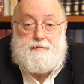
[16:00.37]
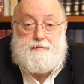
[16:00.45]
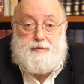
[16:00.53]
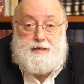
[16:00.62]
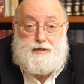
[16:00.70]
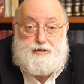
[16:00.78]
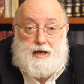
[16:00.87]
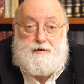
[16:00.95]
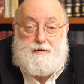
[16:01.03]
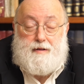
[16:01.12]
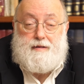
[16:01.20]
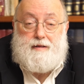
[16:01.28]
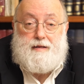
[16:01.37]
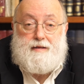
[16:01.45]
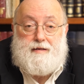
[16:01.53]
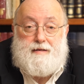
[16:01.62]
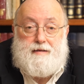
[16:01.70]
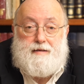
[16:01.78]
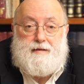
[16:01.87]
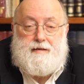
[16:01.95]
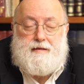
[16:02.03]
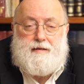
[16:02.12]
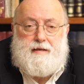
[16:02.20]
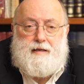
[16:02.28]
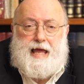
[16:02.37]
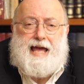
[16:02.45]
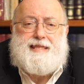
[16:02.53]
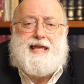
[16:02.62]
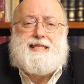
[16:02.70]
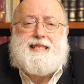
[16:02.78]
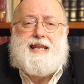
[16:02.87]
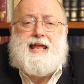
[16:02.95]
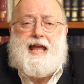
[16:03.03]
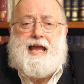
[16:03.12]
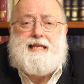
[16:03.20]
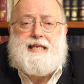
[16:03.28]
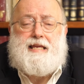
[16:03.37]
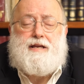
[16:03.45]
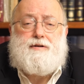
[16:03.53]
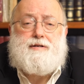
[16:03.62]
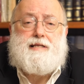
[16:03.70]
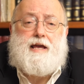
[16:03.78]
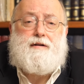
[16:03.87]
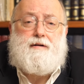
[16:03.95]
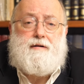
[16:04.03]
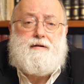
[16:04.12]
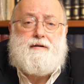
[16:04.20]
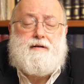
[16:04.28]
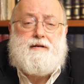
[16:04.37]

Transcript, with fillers: but in general? And that today, eighty years later,